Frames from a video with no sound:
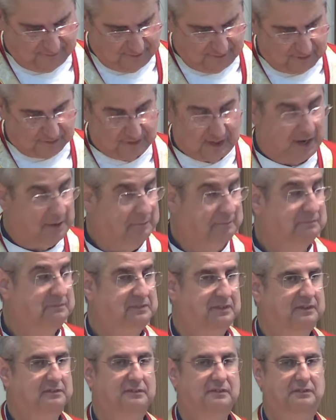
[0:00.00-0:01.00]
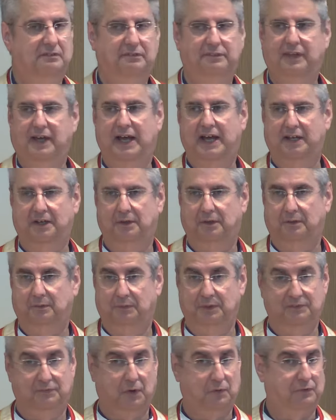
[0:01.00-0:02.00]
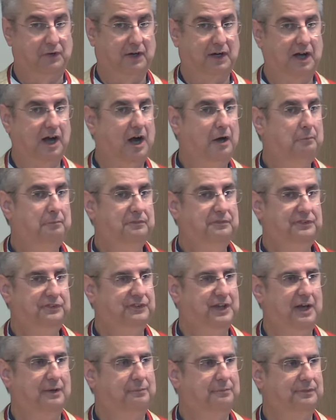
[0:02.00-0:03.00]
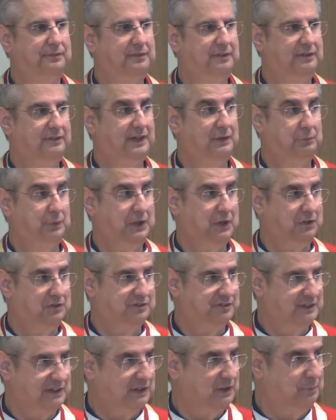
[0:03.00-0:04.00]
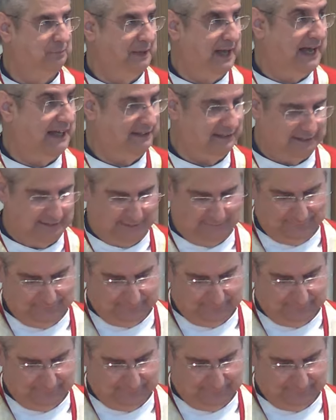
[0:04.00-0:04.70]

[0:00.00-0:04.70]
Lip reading: Some that we've overcome, some that we are still battling.